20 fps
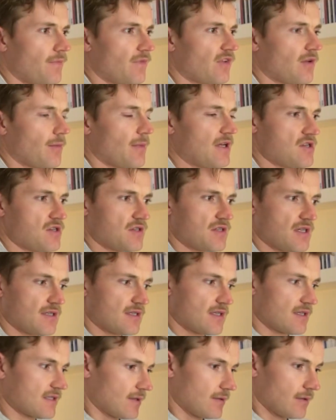some agencies,
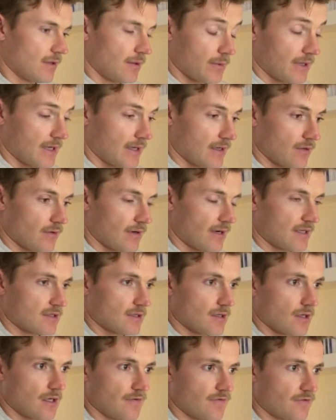they say, well, we'll get your
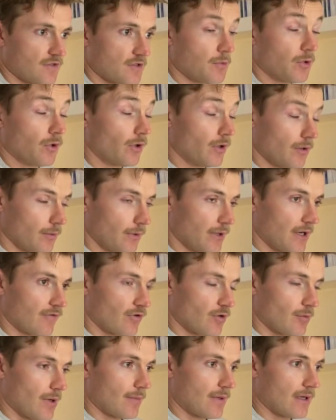ads live tomorrow,
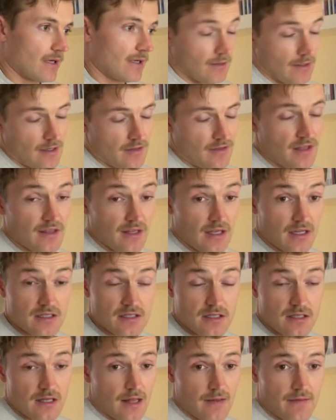whatever it might be. And I think
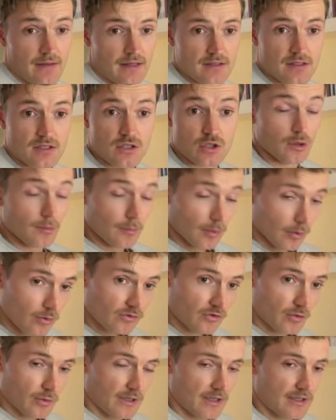that's
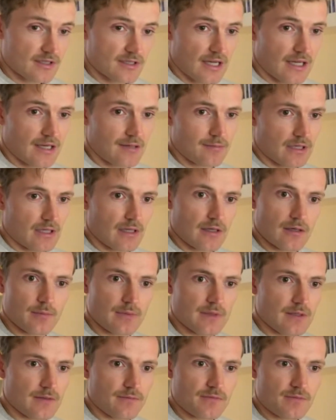doable to an extent, but it'll
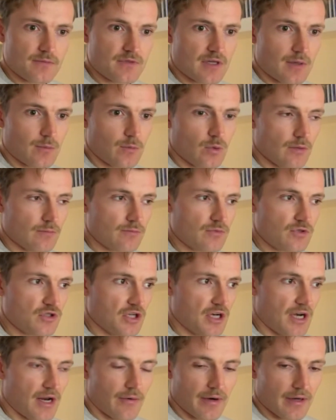be somewhat
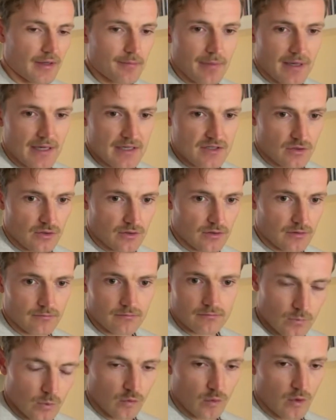generic based on
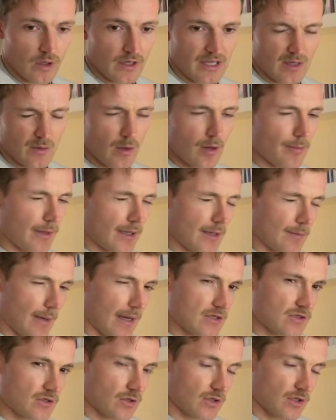what's working. It won't be
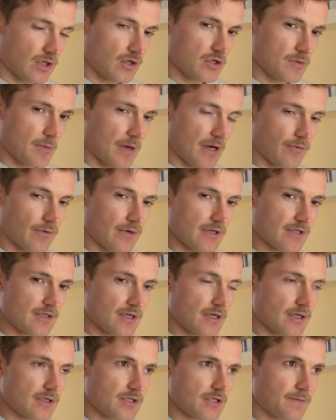based on a huge amount of
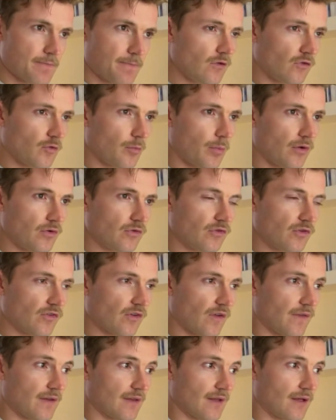research, as opposed to
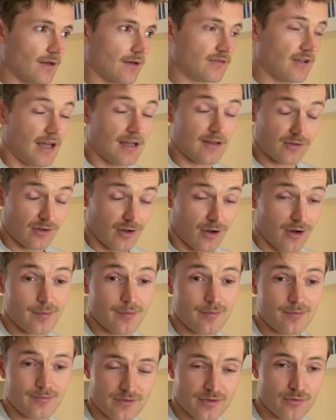something that takes
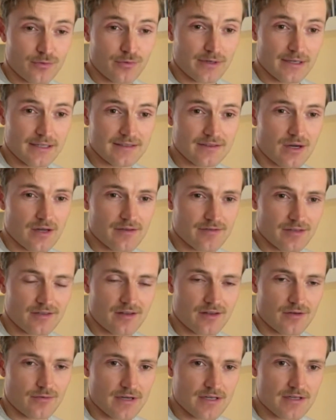time to really dive
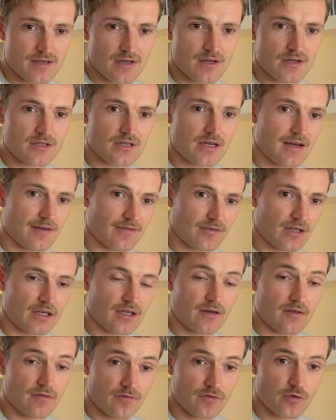into the research and have
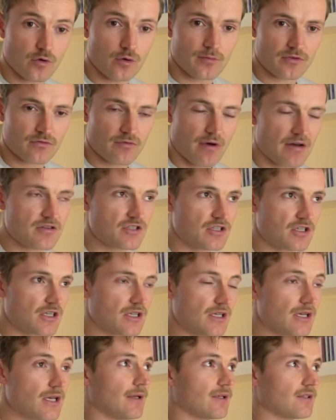like an informed
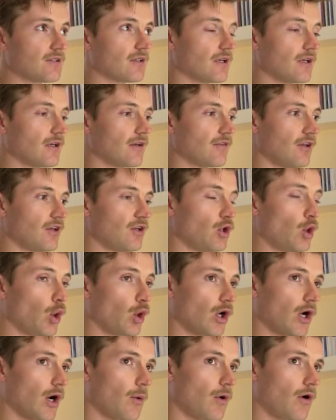strategy, and to kind of like
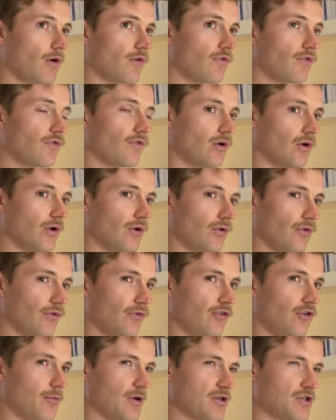not go off on
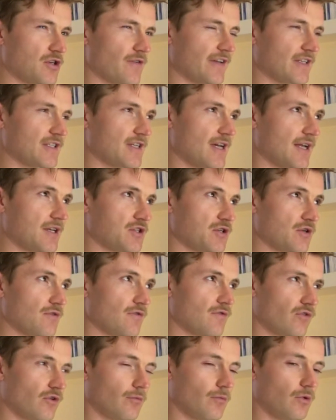too much of a
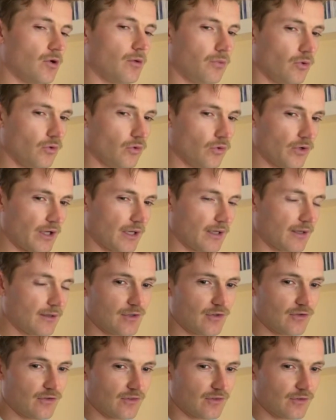tangent from onboarding,
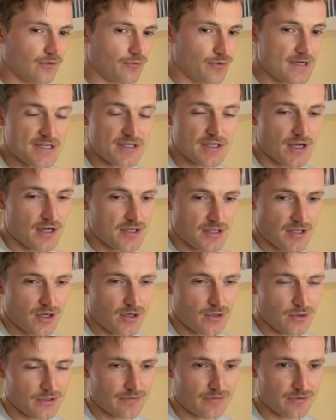because research is a
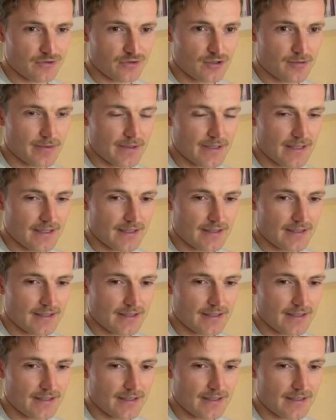whole different topic.